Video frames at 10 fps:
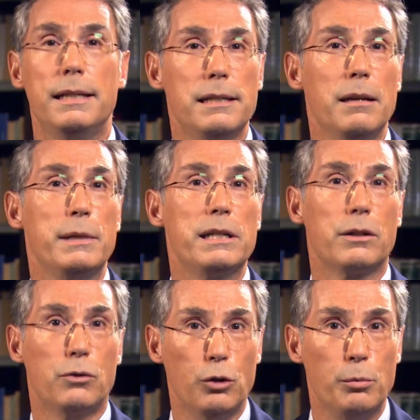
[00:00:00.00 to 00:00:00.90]
Islamist
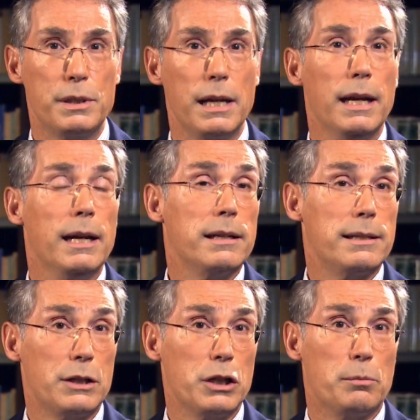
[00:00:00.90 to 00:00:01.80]
groups
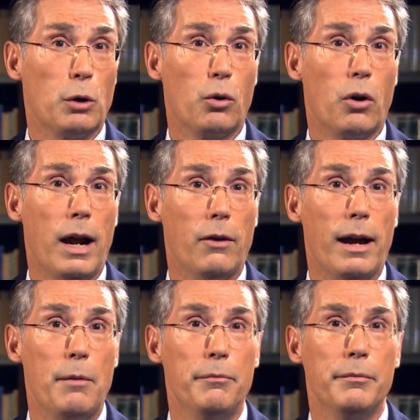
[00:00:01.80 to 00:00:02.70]
such as Boko
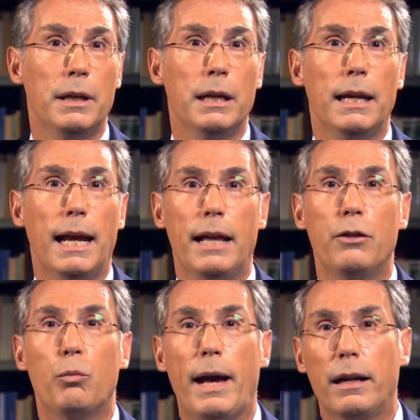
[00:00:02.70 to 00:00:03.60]
Haram and
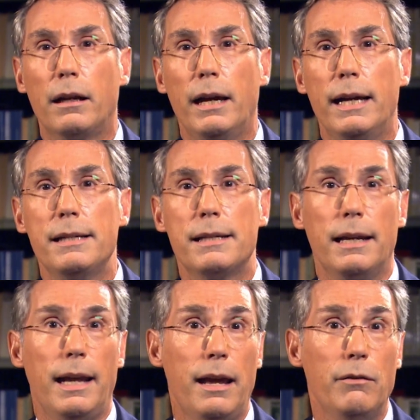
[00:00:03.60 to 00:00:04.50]
the radicalized
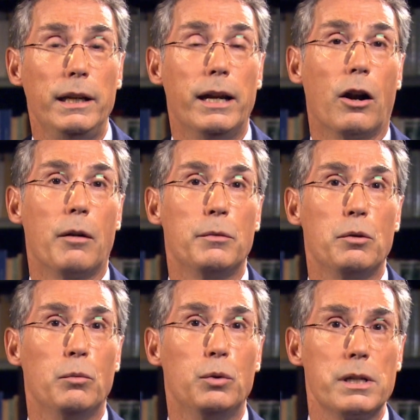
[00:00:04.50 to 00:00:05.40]
and heavily
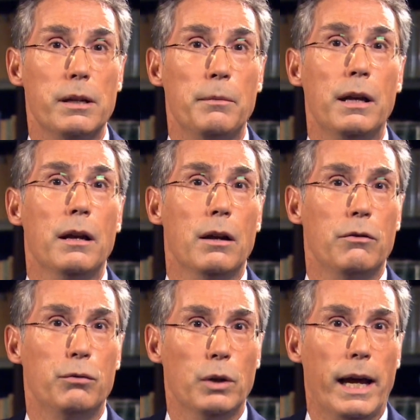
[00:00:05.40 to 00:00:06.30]
armed Muslim
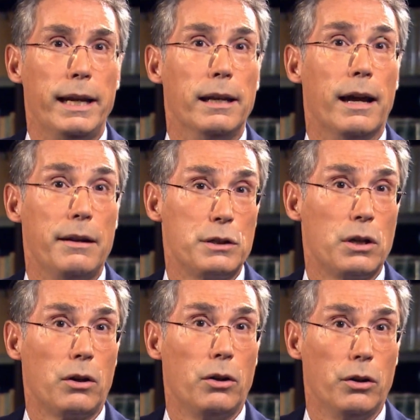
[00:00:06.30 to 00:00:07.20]
Fulani
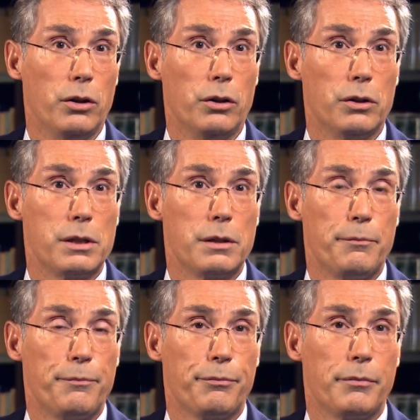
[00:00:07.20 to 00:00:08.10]
livestock herders.
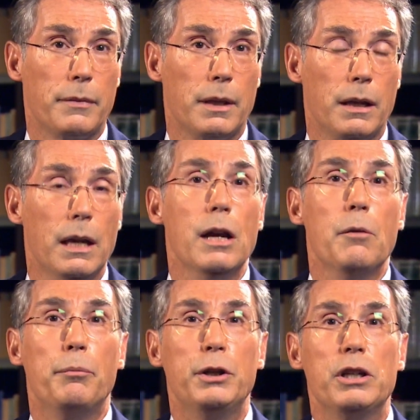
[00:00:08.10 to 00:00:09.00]

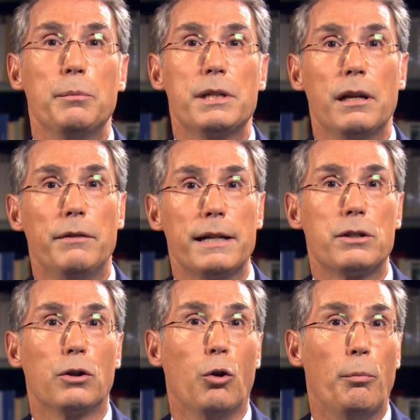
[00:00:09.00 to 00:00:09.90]
Bishop
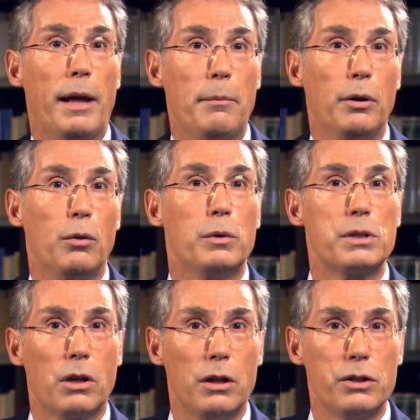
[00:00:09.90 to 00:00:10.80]
Sylvester Gopep
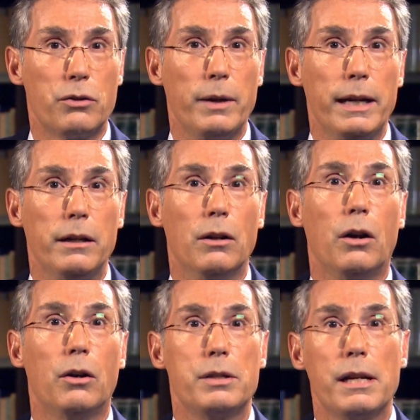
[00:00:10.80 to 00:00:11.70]
was consecrated
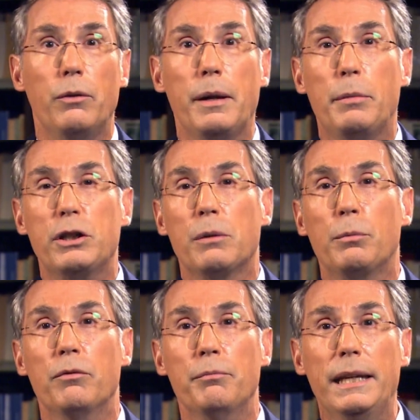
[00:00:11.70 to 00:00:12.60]
Auxiliary
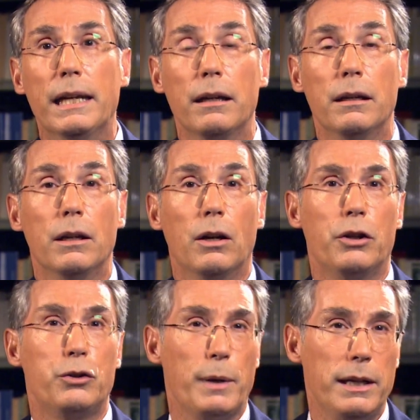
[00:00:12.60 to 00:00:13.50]
Bishop of Minna
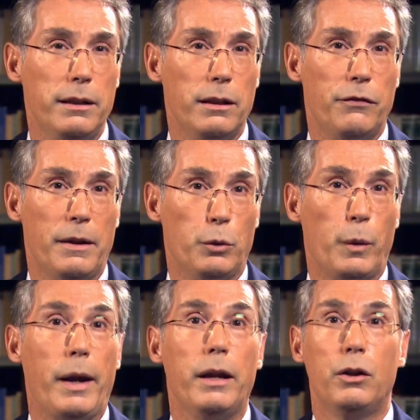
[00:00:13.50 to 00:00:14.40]
on 20th
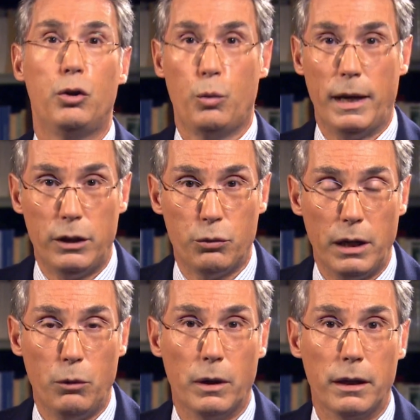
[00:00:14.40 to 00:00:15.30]
February
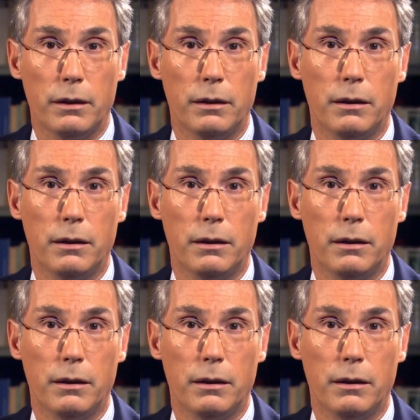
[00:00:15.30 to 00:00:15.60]
2021.